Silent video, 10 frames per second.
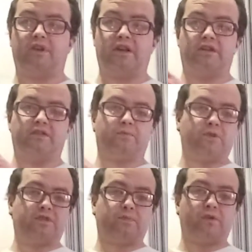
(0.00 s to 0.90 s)
at the
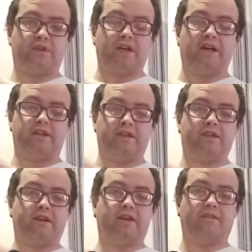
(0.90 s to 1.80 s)
worst point I
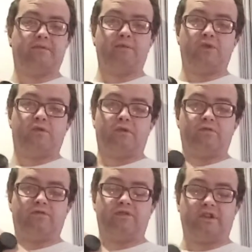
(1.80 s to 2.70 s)
did have mental
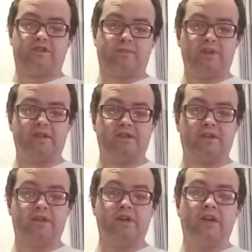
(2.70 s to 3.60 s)
health
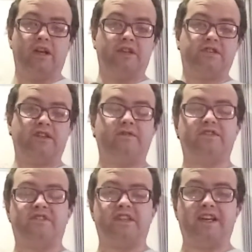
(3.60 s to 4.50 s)
disability, and it's even
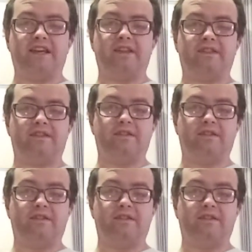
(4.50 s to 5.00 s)
said